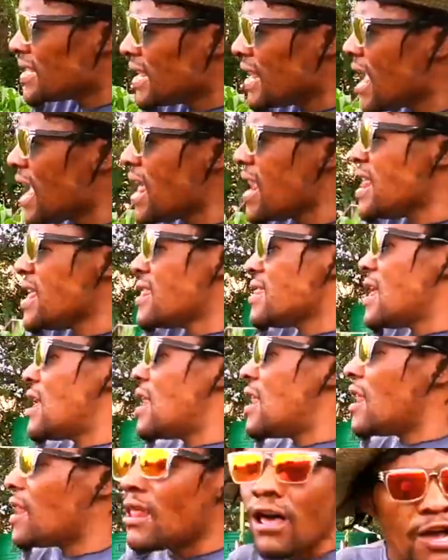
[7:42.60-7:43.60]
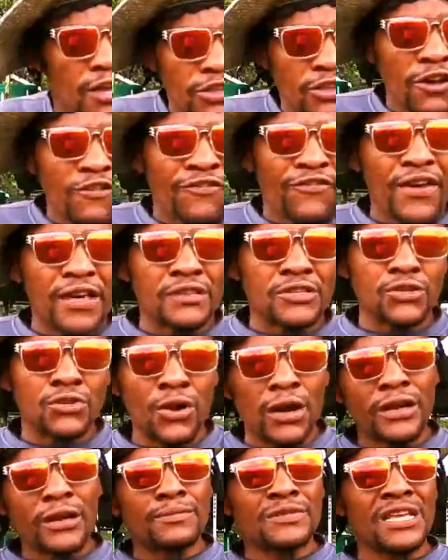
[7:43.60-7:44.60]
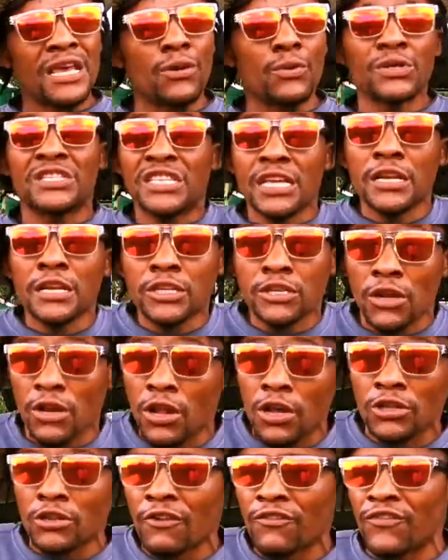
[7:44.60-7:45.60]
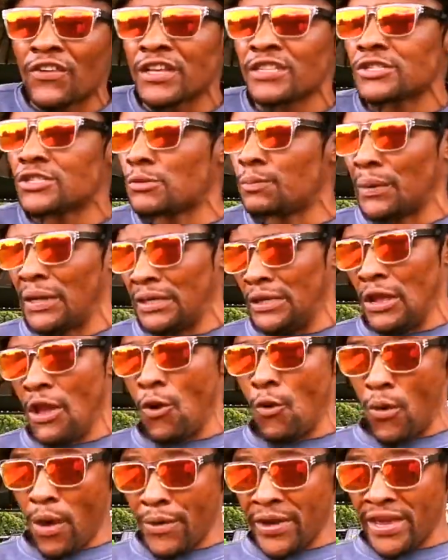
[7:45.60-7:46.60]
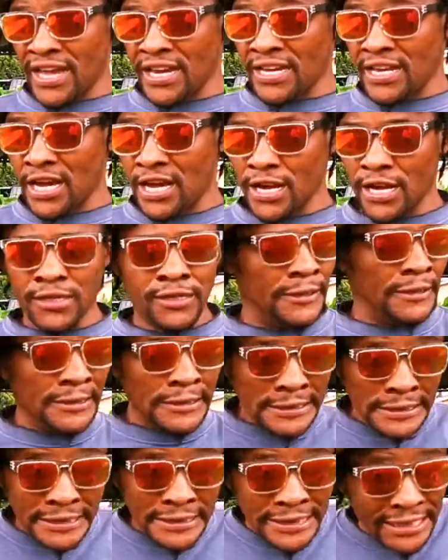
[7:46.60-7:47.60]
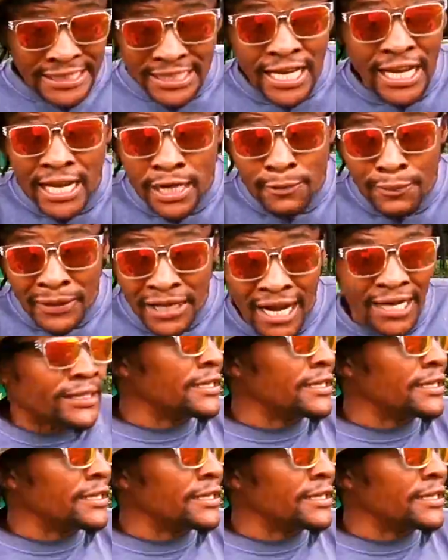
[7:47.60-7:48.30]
I need a lot of fence. You know what I'm saying? We still need a lot of fence, but where we can get it is Gelprat.